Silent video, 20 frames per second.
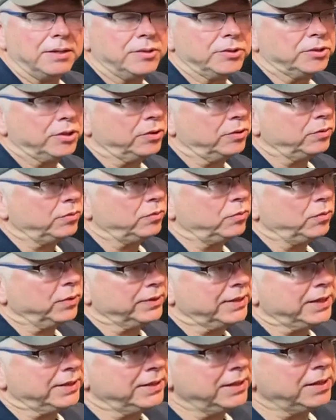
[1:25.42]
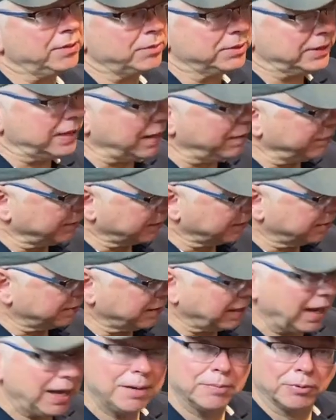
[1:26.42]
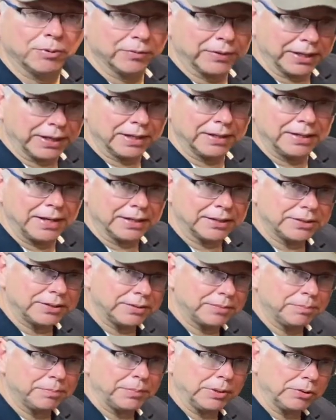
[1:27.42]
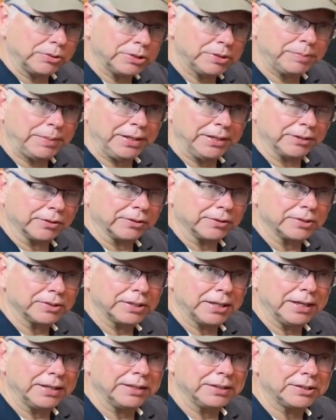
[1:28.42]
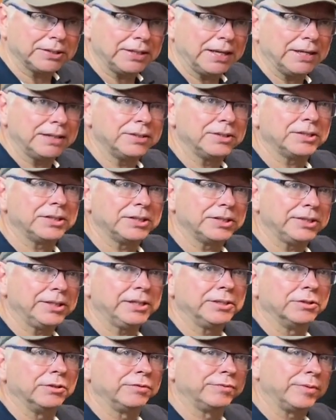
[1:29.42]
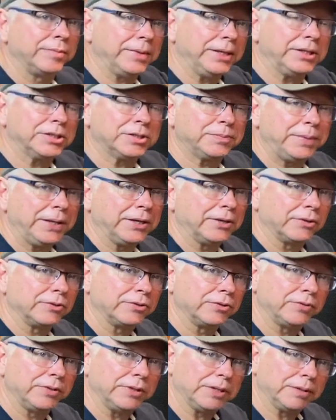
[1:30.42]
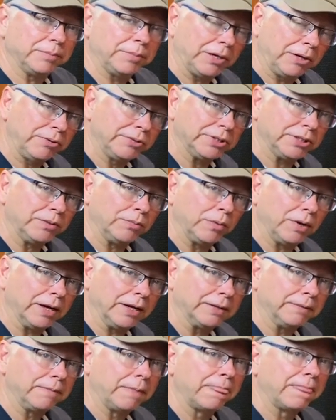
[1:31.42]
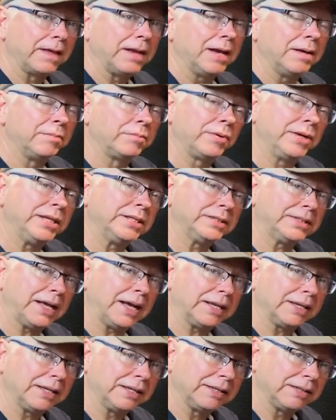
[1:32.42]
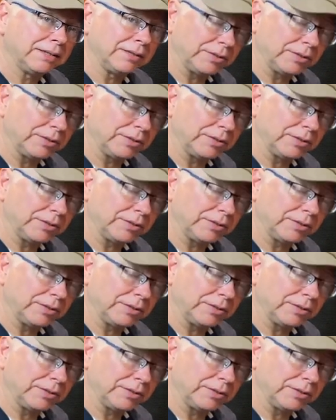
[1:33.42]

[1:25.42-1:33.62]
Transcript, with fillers: So what they did was they have a cable that connects both speakers and it sends the signal from each speaker to the opposing one and brings that